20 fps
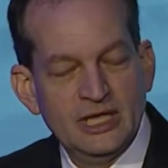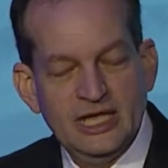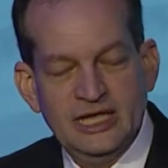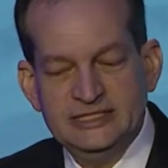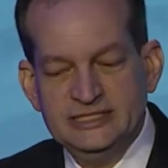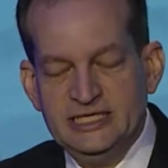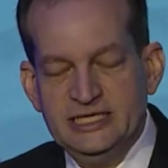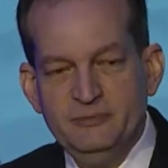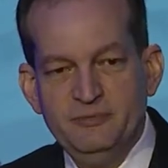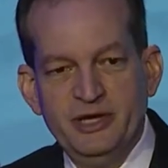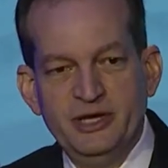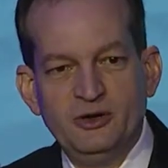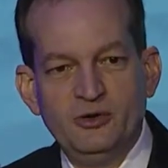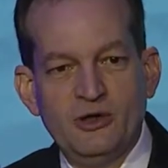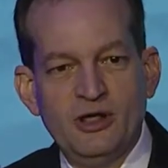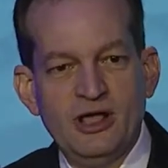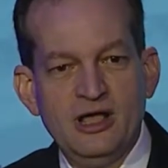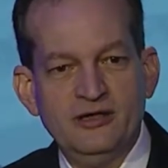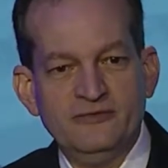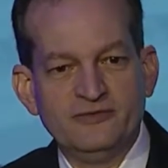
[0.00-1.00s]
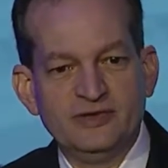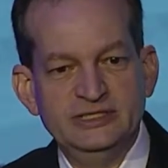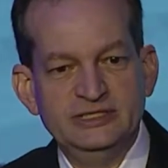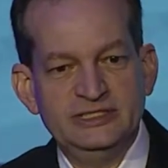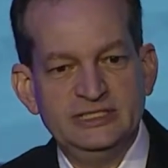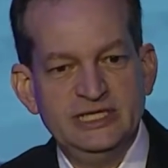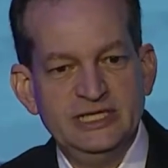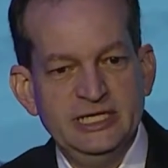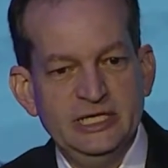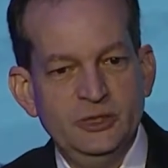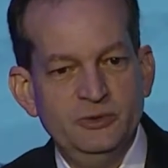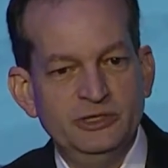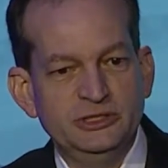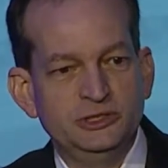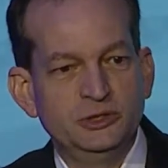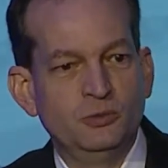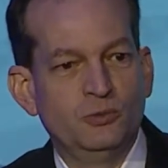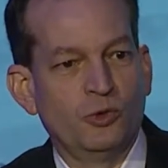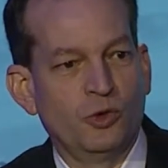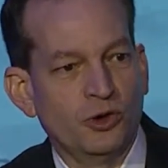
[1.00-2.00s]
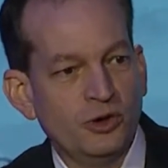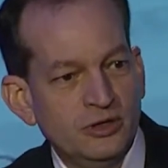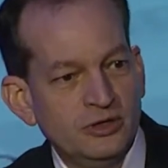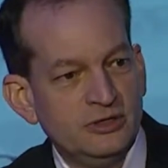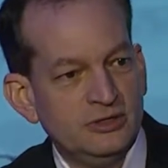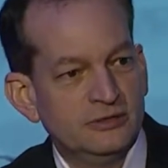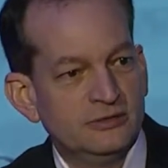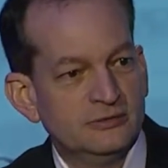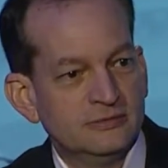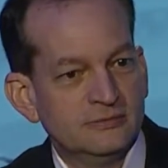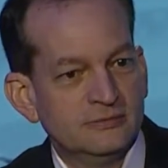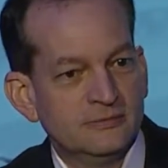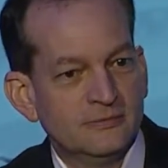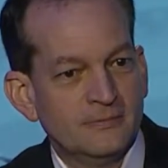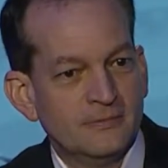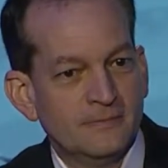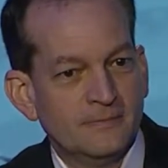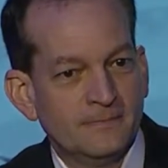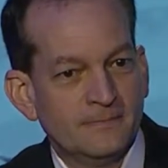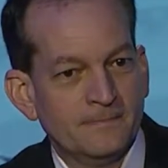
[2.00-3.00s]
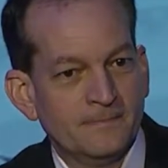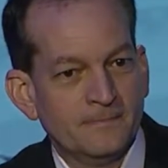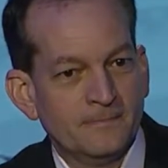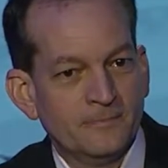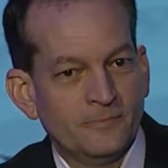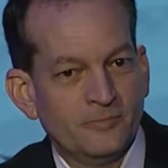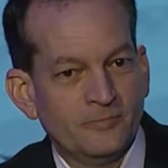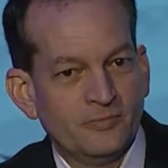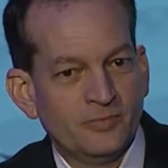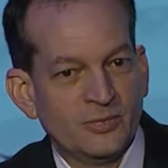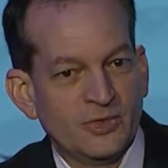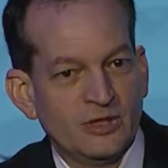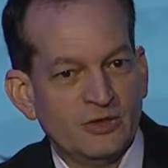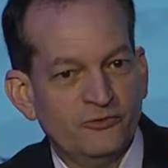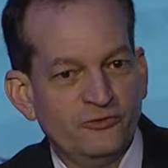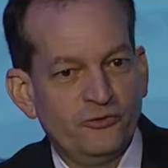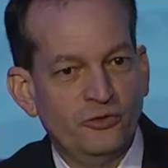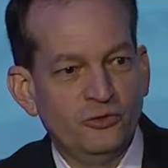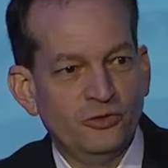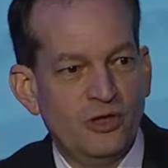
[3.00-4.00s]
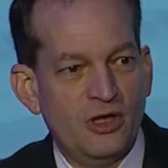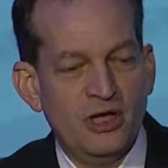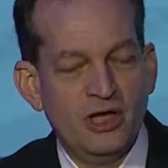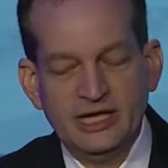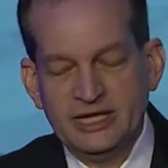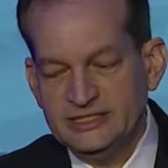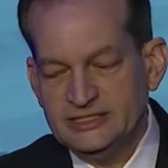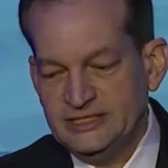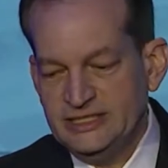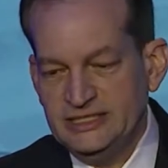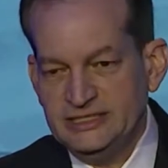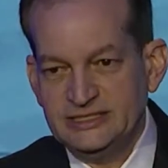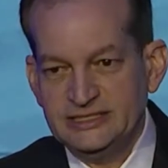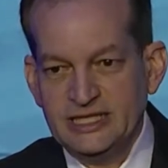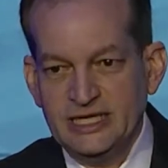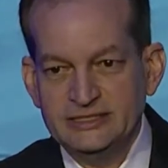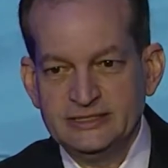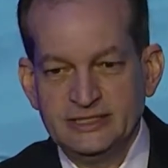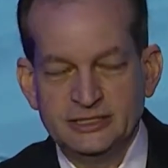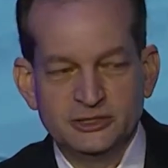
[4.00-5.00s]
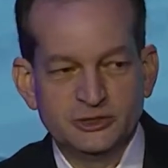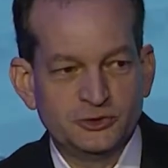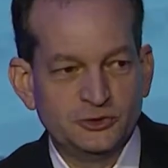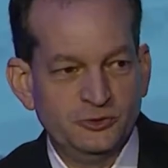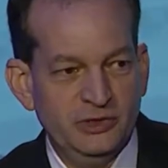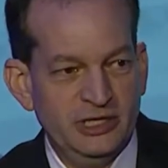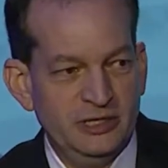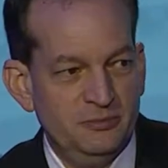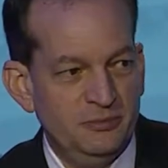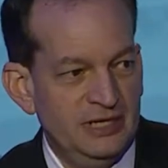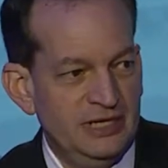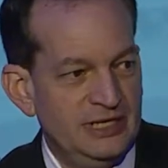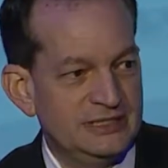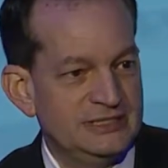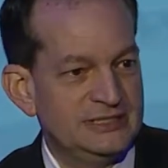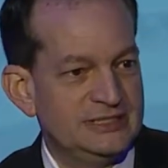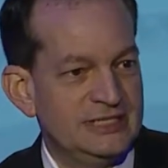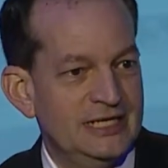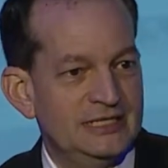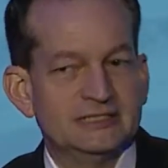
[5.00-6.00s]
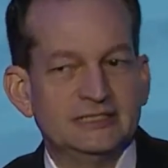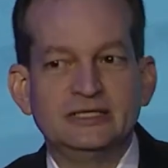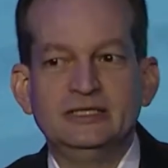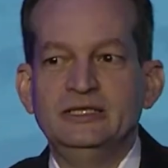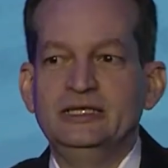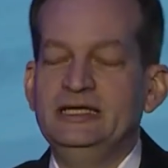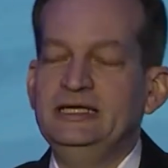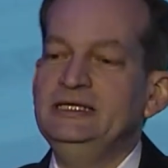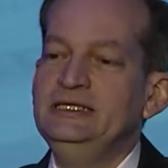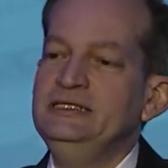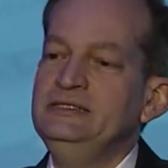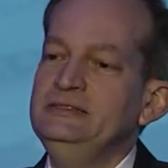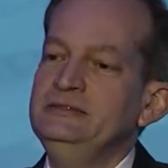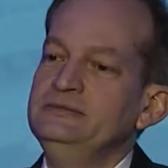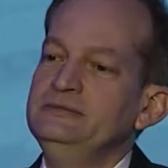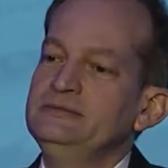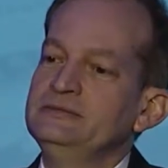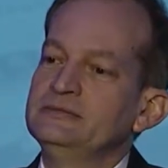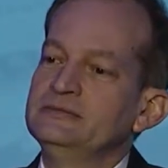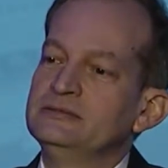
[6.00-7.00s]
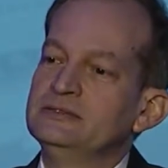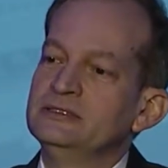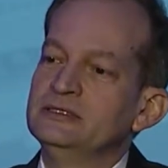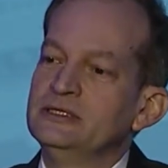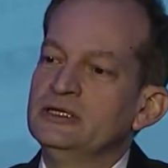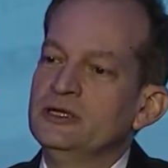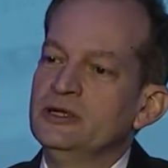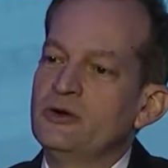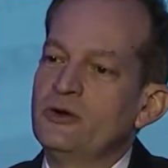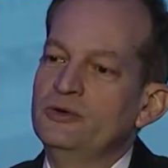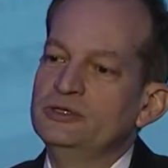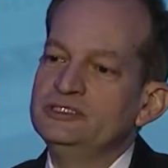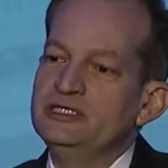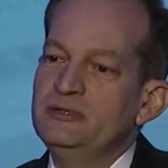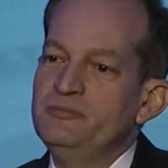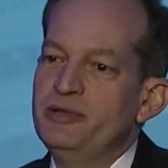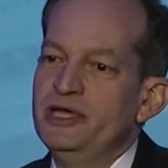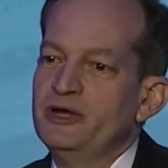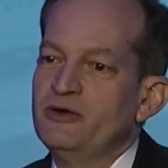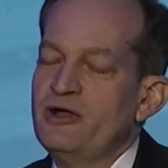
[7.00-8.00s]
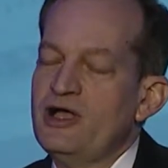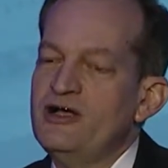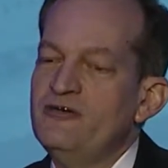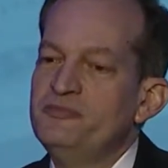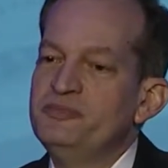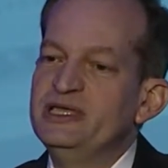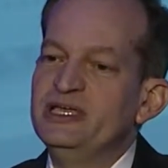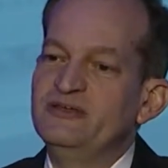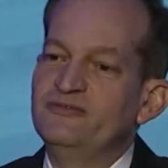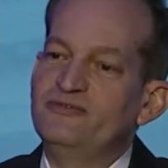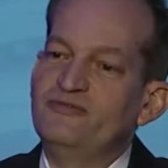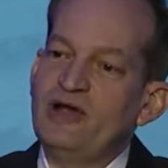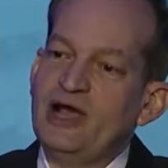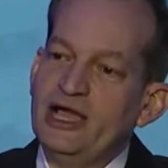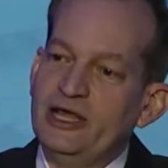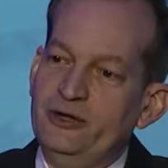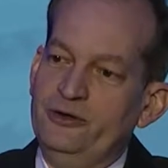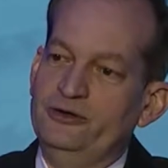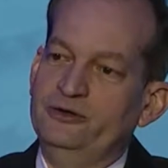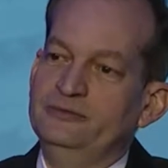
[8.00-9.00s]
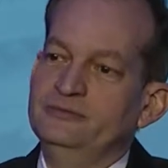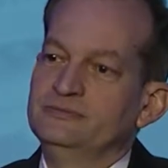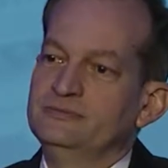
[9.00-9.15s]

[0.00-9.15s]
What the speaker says: Is he better off continuing to work so long as he stays in treatment and stays clean? Or is he better off being fired